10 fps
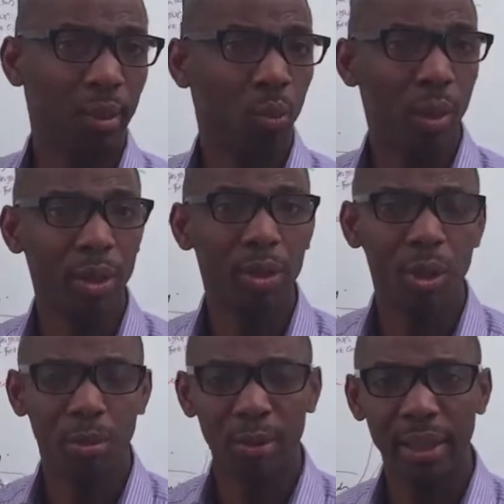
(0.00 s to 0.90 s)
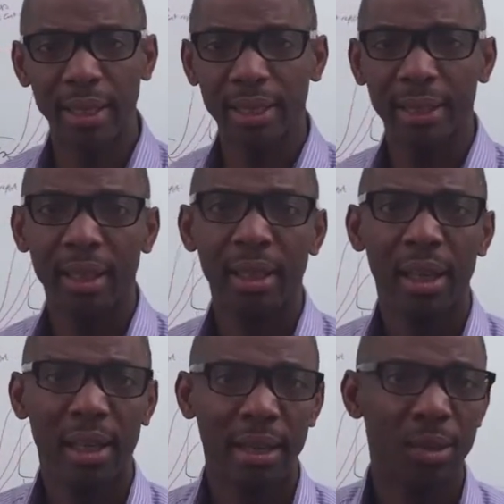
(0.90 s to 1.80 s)
and when you communicate it.
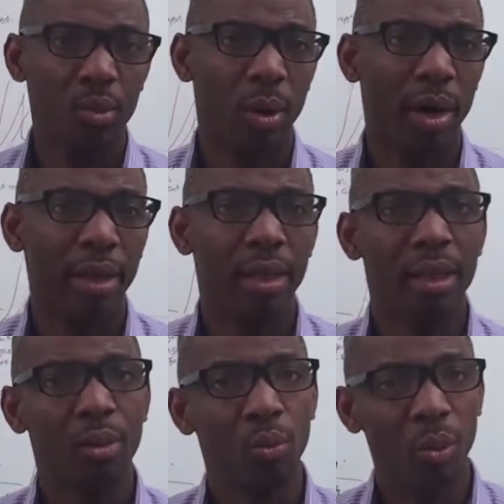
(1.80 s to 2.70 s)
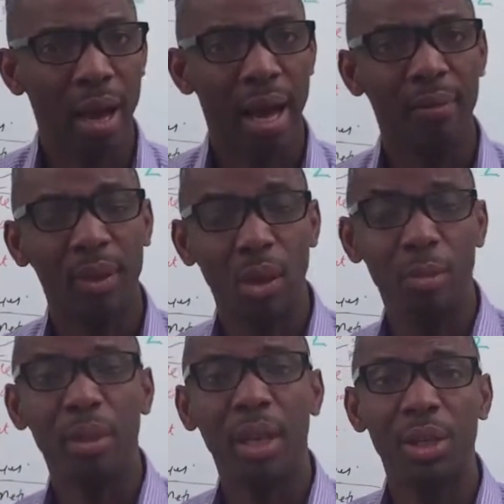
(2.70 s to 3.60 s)
That is why we have the
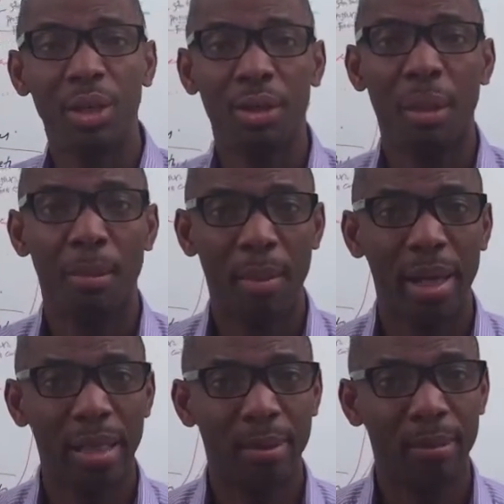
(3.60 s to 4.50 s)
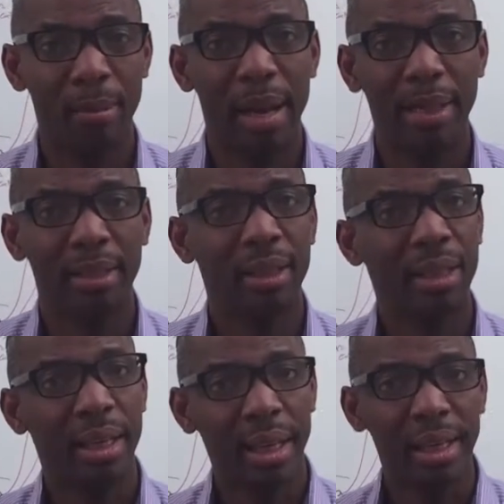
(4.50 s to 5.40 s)
communication management plan
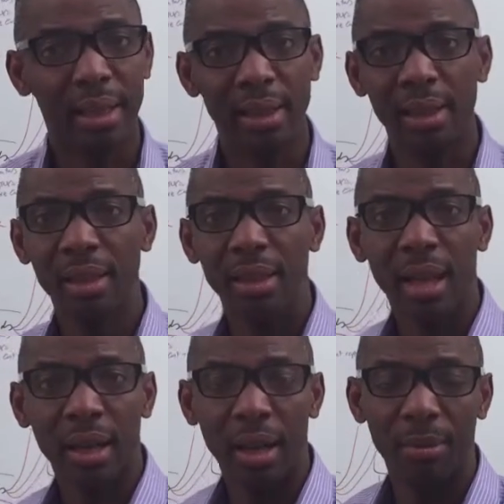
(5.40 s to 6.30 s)
in as